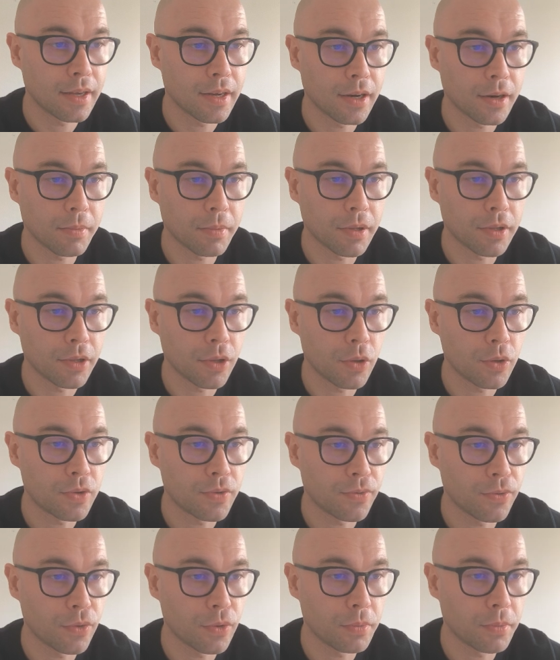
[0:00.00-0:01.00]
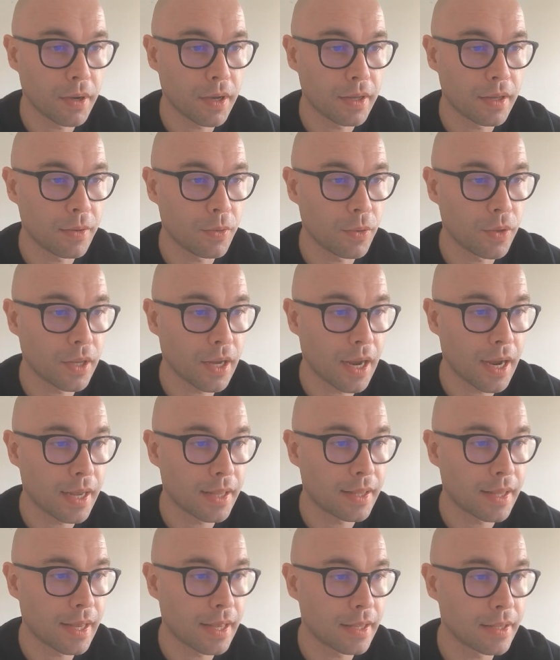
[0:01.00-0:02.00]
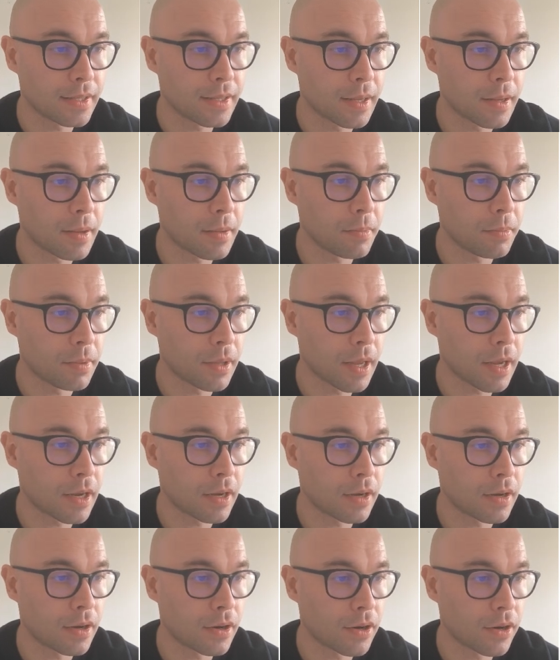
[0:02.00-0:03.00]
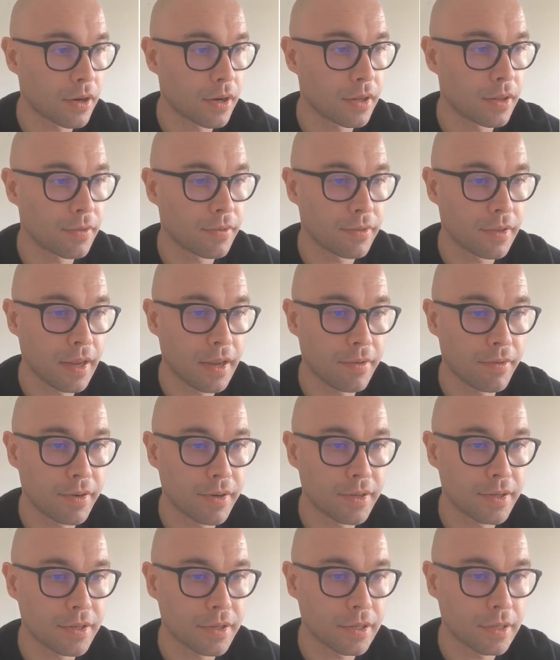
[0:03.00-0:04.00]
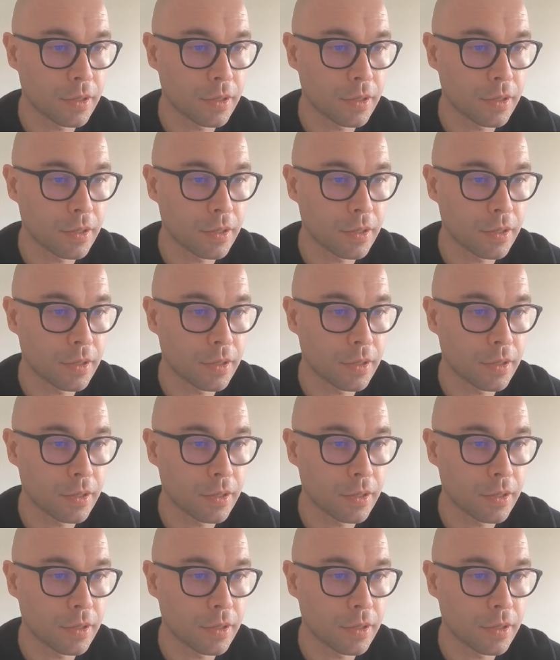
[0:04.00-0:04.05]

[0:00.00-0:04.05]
herbal notes, full body with high tannins and black currant flavors,